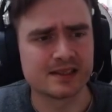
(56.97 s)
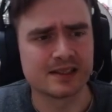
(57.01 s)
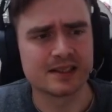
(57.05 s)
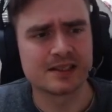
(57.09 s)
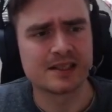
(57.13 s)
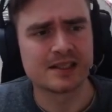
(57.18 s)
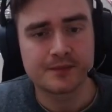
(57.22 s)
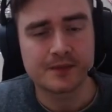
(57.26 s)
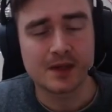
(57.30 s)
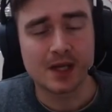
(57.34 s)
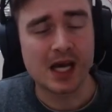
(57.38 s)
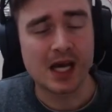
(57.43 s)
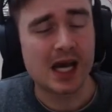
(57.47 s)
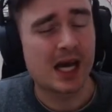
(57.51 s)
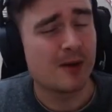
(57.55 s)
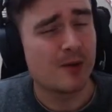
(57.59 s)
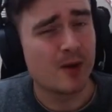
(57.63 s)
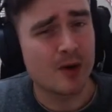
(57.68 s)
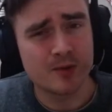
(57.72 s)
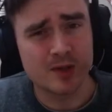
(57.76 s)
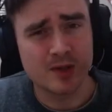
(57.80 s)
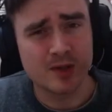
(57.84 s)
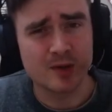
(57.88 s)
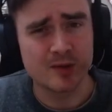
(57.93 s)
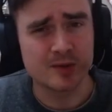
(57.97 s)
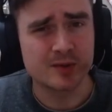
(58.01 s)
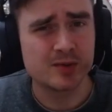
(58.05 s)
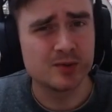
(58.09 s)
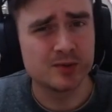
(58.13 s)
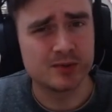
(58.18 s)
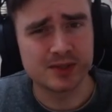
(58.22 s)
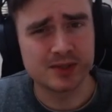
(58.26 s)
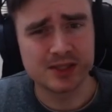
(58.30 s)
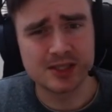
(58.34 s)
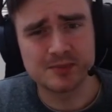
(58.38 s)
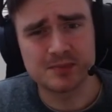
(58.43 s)
it. I won't go too
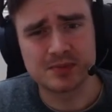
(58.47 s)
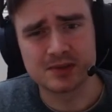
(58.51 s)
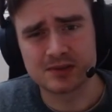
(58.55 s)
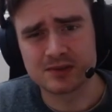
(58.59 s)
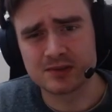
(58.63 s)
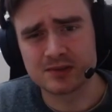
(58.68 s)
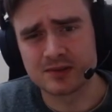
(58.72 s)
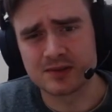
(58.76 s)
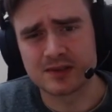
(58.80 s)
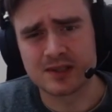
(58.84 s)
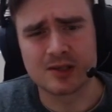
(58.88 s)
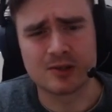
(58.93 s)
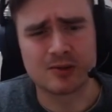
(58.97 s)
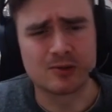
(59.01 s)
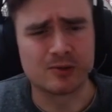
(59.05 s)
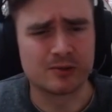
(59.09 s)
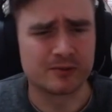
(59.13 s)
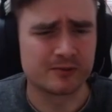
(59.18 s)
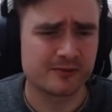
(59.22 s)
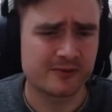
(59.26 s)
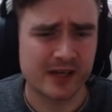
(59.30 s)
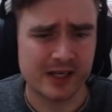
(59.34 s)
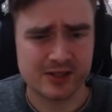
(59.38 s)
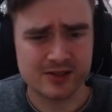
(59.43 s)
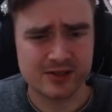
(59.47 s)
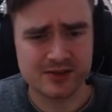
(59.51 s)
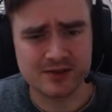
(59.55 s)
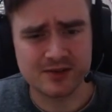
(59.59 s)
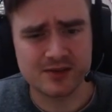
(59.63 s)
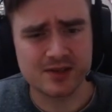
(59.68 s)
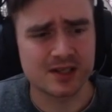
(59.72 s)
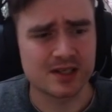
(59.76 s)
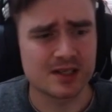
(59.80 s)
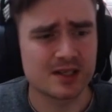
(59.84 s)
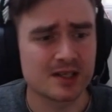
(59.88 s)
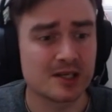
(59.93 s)
deep into the whole faction
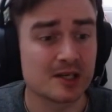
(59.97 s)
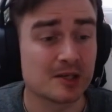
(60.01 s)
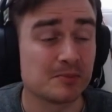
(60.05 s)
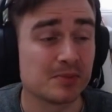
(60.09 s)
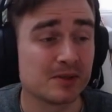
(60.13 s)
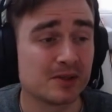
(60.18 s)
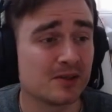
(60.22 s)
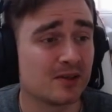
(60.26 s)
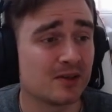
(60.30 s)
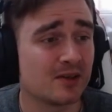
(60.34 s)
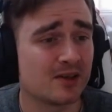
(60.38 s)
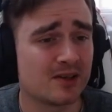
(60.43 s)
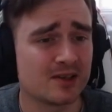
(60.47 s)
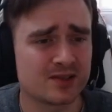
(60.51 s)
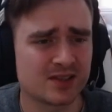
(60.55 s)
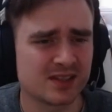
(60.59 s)
thing here, because the